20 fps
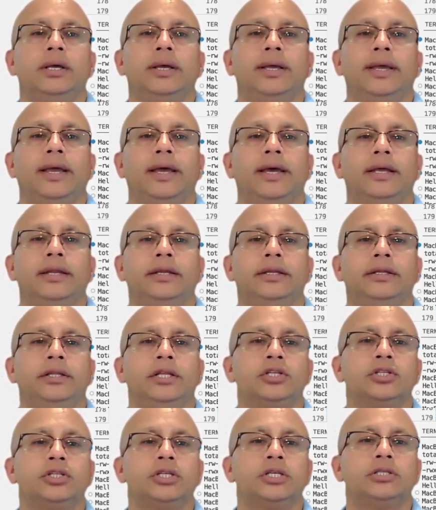and
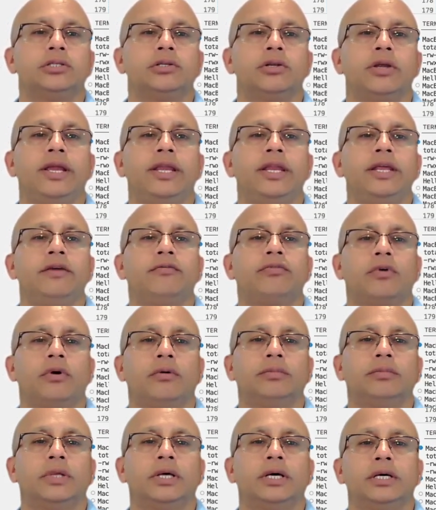this is reading
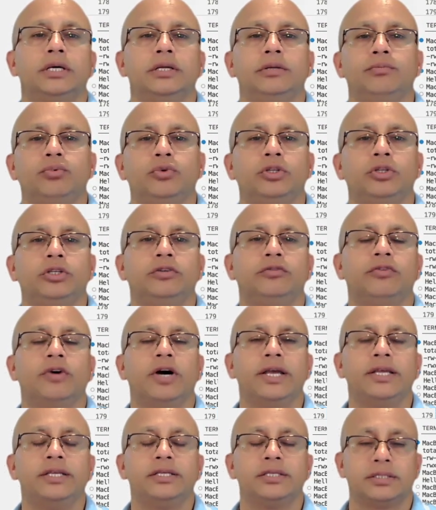from the input
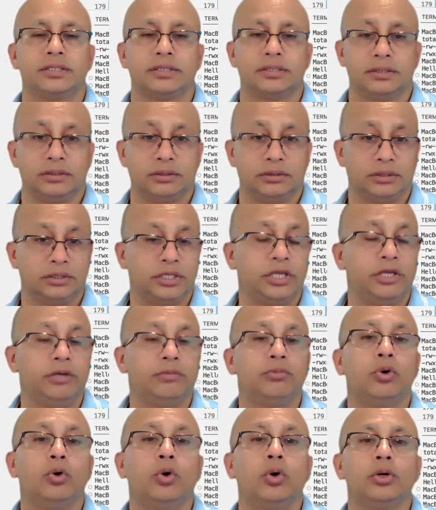device
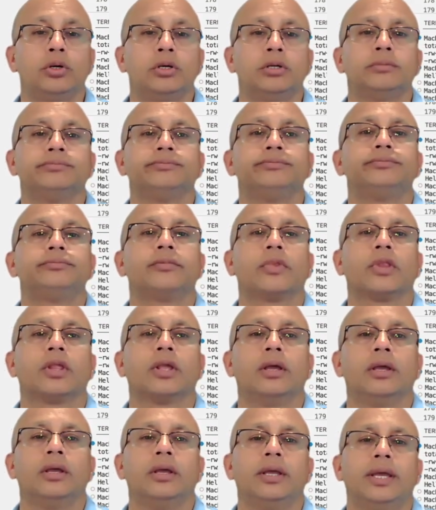keyboard,
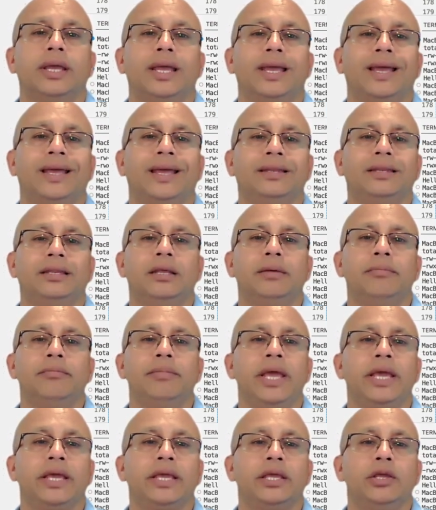and they
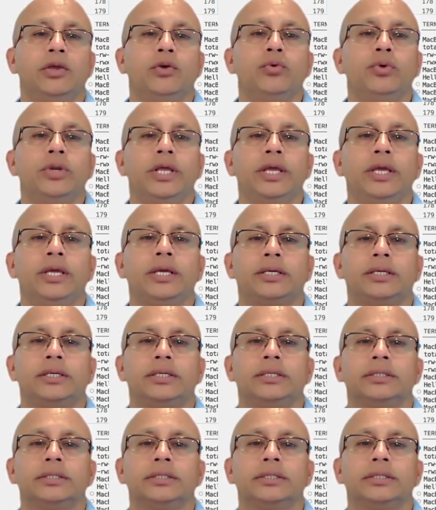make unique.